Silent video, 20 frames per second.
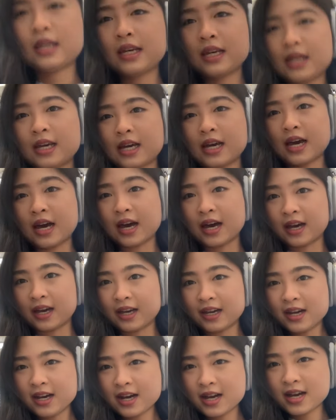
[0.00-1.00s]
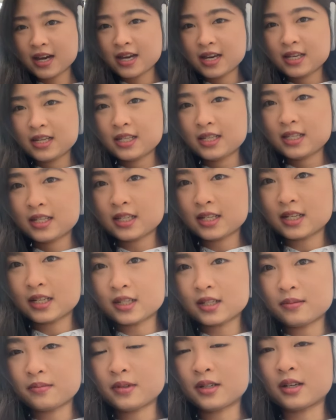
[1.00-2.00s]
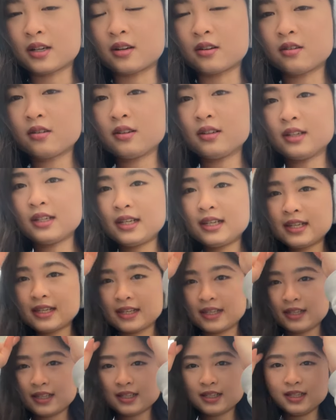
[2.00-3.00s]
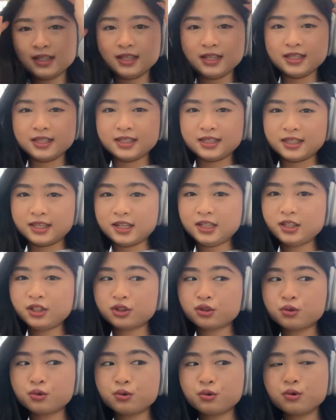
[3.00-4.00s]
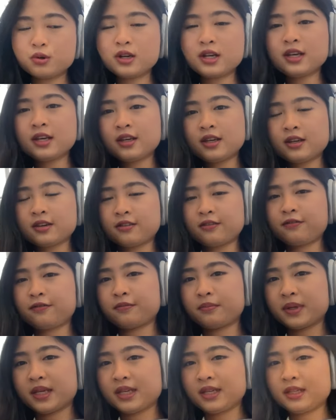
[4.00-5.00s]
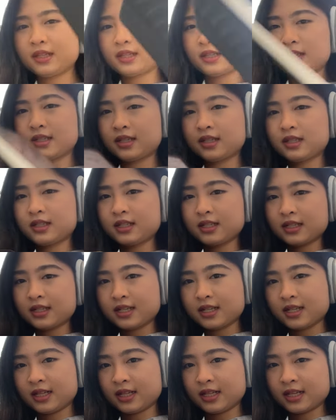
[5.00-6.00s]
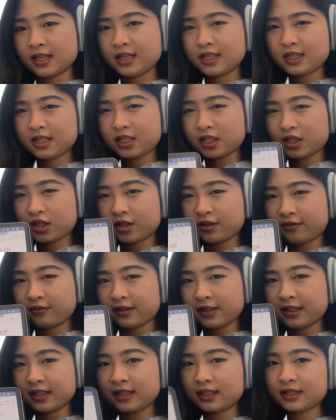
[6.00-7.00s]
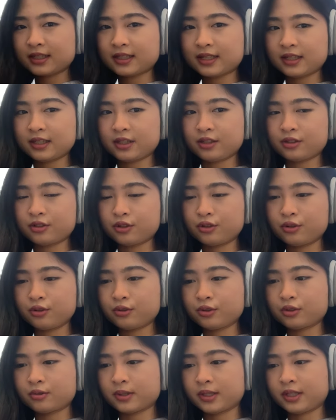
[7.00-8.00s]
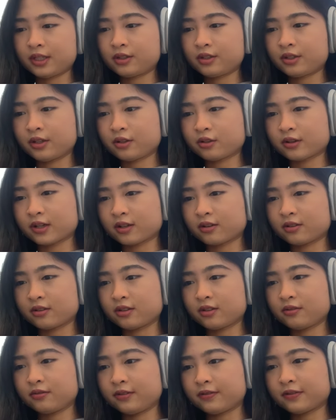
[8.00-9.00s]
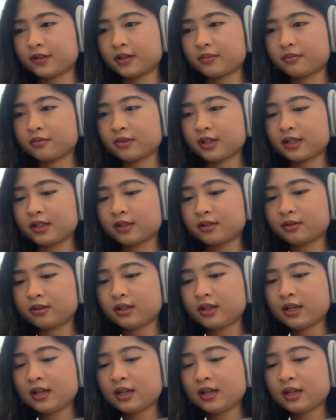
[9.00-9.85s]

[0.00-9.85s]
guys, I'm currently in the design school. I've made a list of the things that I need to do, so I need to click on two of them right now.